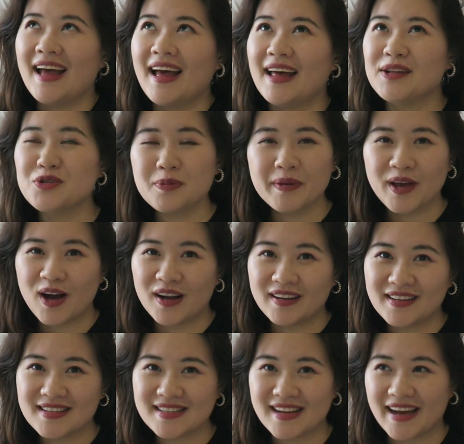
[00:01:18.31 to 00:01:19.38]
and to be
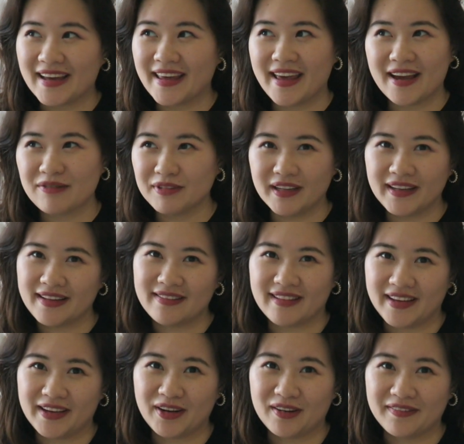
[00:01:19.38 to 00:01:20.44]
honest I can't really
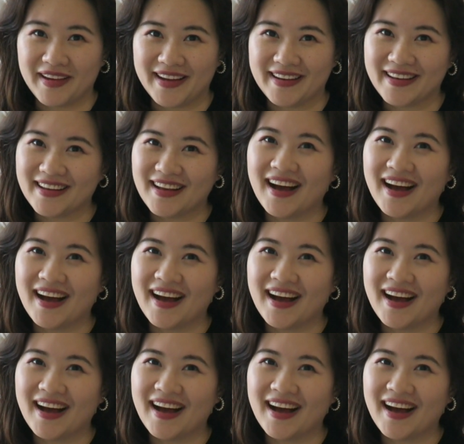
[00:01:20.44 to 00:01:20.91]
think of any